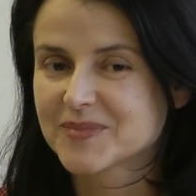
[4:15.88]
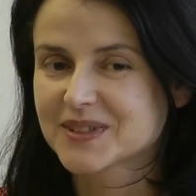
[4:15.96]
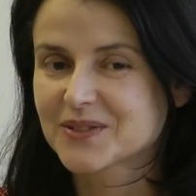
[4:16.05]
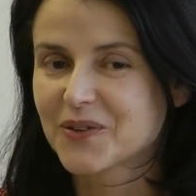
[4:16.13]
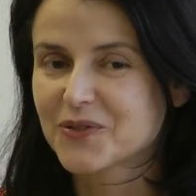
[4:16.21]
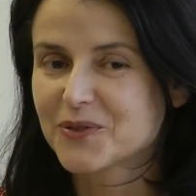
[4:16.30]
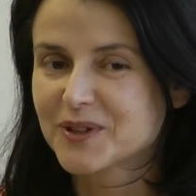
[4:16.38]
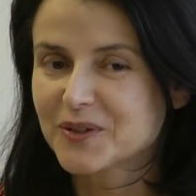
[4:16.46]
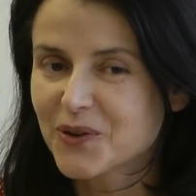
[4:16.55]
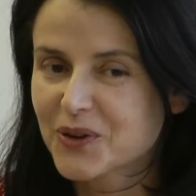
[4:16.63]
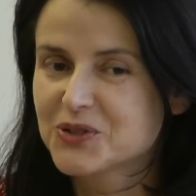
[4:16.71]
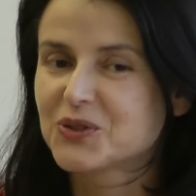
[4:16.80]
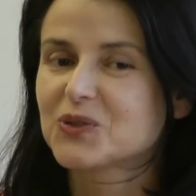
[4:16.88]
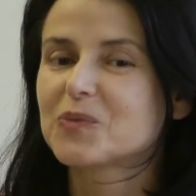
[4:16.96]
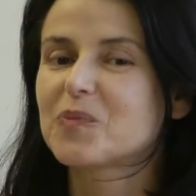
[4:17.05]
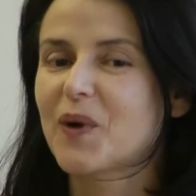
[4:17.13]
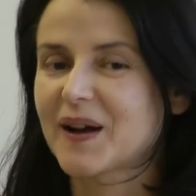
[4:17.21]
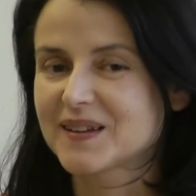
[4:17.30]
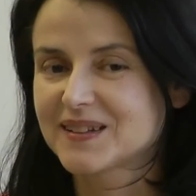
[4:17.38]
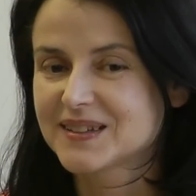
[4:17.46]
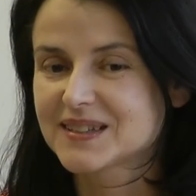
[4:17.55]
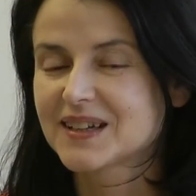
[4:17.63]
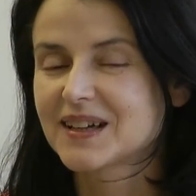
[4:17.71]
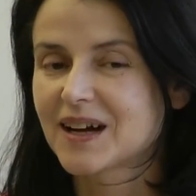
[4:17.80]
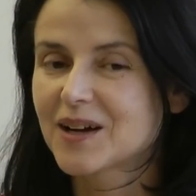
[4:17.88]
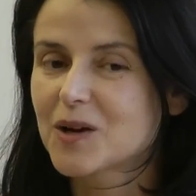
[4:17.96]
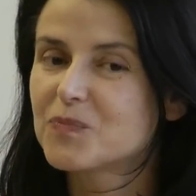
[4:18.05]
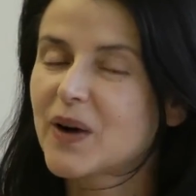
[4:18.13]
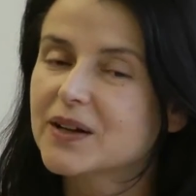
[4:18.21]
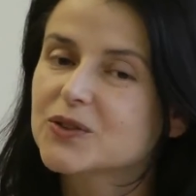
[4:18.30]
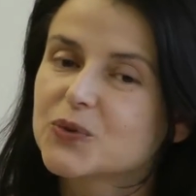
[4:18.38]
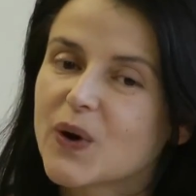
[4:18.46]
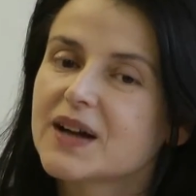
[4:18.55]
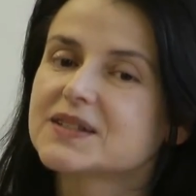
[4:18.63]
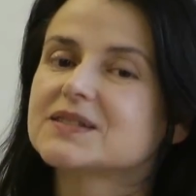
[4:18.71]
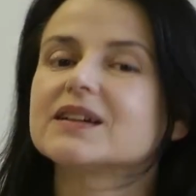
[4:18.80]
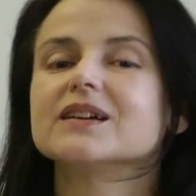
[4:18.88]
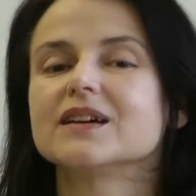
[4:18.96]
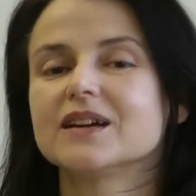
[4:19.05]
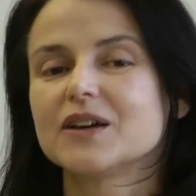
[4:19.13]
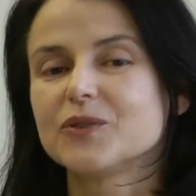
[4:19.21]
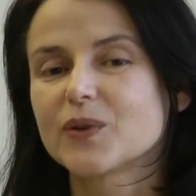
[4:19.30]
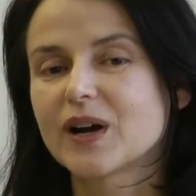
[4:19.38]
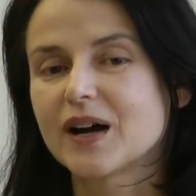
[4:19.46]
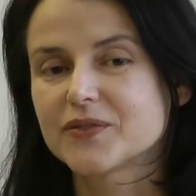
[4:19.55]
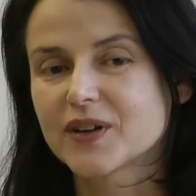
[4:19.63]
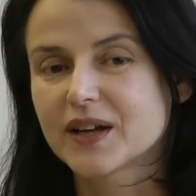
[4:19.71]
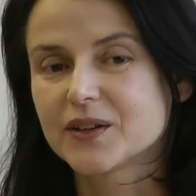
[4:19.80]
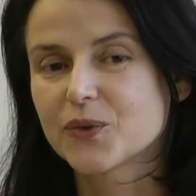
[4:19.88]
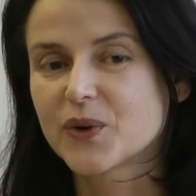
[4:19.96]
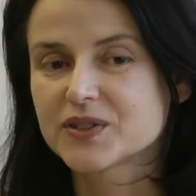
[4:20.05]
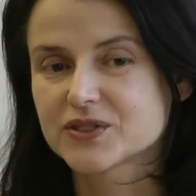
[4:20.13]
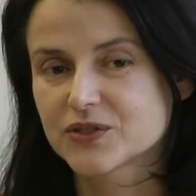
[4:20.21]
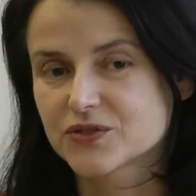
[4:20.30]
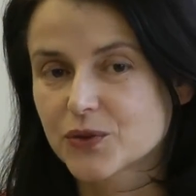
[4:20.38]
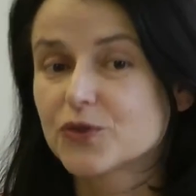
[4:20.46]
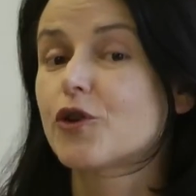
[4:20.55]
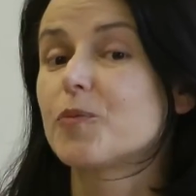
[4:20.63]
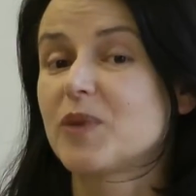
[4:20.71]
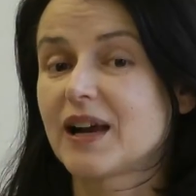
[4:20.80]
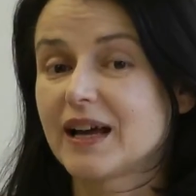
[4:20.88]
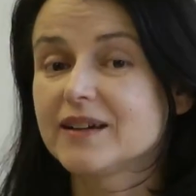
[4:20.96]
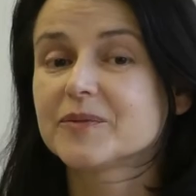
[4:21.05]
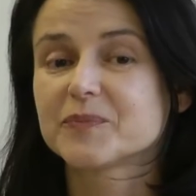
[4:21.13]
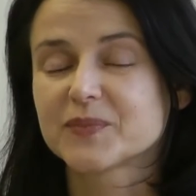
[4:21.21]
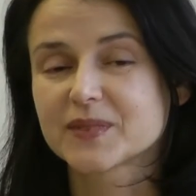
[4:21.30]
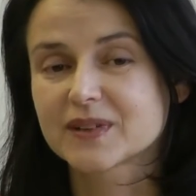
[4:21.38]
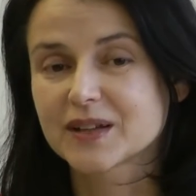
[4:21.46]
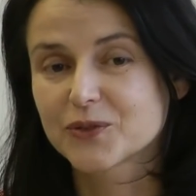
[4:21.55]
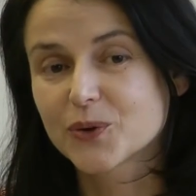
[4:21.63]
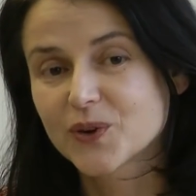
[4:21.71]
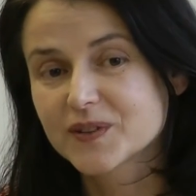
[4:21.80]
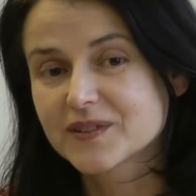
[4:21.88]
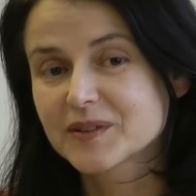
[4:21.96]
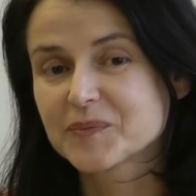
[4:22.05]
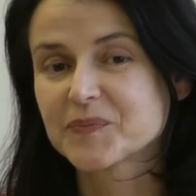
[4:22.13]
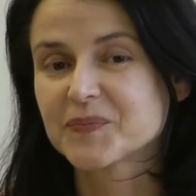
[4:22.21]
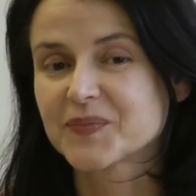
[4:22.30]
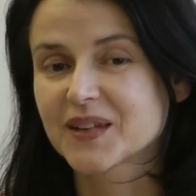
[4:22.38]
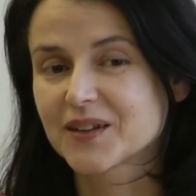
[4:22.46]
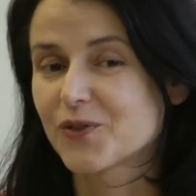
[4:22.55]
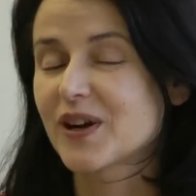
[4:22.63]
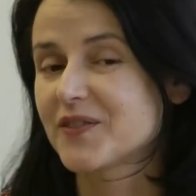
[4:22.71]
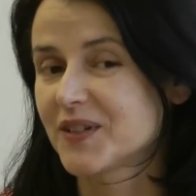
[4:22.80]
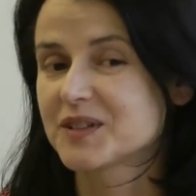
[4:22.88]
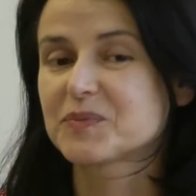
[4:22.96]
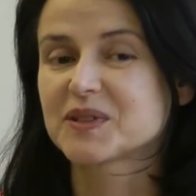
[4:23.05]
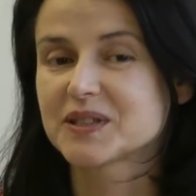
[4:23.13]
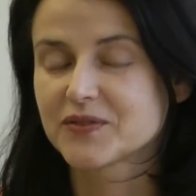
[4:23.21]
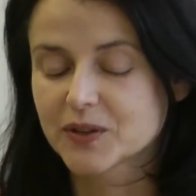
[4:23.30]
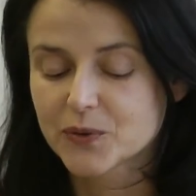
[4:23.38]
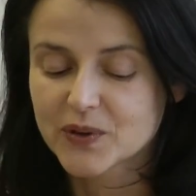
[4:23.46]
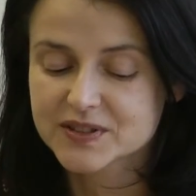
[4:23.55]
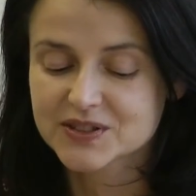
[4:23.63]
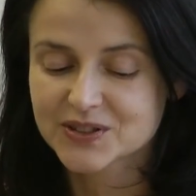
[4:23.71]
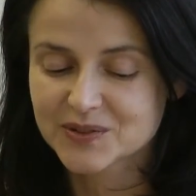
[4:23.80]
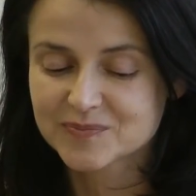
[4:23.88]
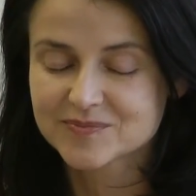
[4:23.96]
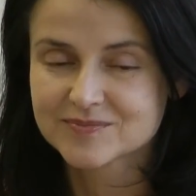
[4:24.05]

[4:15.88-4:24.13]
So I would encourage you to practice and come back to us if you have any questions. Do drop a line if you want, if you have a specific question.